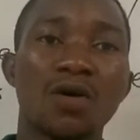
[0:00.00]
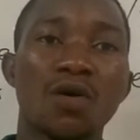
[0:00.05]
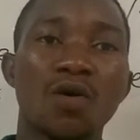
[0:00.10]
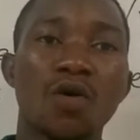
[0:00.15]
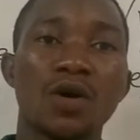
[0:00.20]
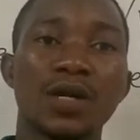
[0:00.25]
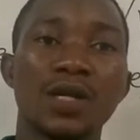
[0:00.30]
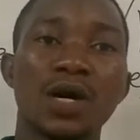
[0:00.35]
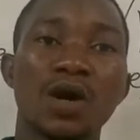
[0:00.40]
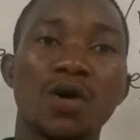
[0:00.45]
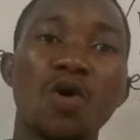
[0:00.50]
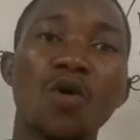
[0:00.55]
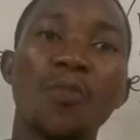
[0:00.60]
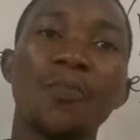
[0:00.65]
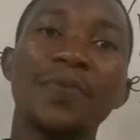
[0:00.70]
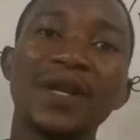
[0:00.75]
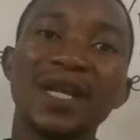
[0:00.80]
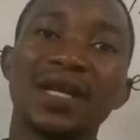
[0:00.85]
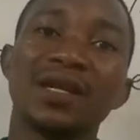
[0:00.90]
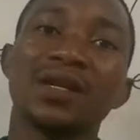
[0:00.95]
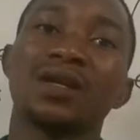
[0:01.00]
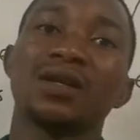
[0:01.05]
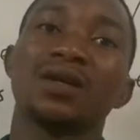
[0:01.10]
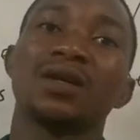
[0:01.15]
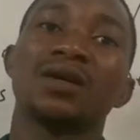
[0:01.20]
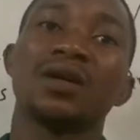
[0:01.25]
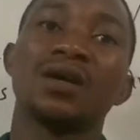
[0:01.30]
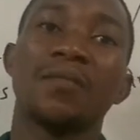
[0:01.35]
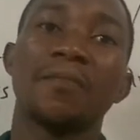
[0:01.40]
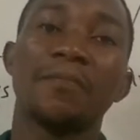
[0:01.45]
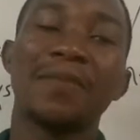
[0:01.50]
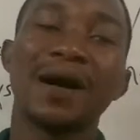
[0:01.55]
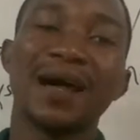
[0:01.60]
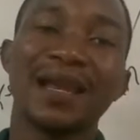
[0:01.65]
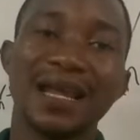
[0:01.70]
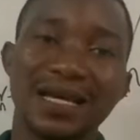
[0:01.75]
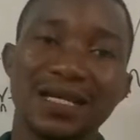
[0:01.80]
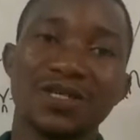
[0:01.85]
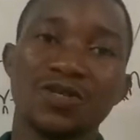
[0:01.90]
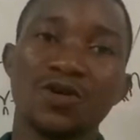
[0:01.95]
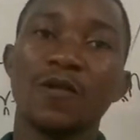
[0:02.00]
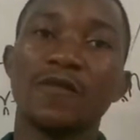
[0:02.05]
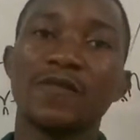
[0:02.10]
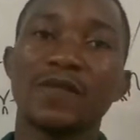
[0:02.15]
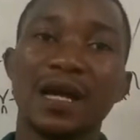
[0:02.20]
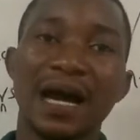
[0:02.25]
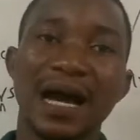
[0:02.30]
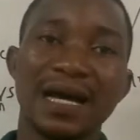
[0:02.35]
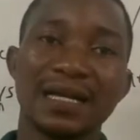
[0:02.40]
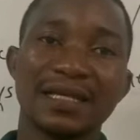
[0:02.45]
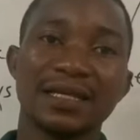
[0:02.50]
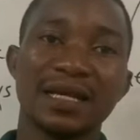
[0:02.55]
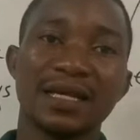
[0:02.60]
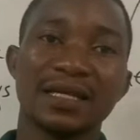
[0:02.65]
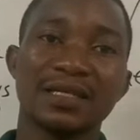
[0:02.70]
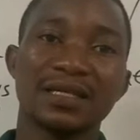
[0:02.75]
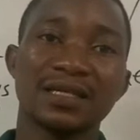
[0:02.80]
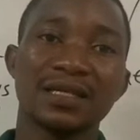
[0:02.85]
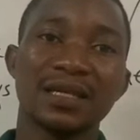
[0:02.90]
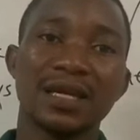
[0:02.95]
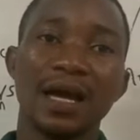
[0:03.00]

on the opening balance of the asset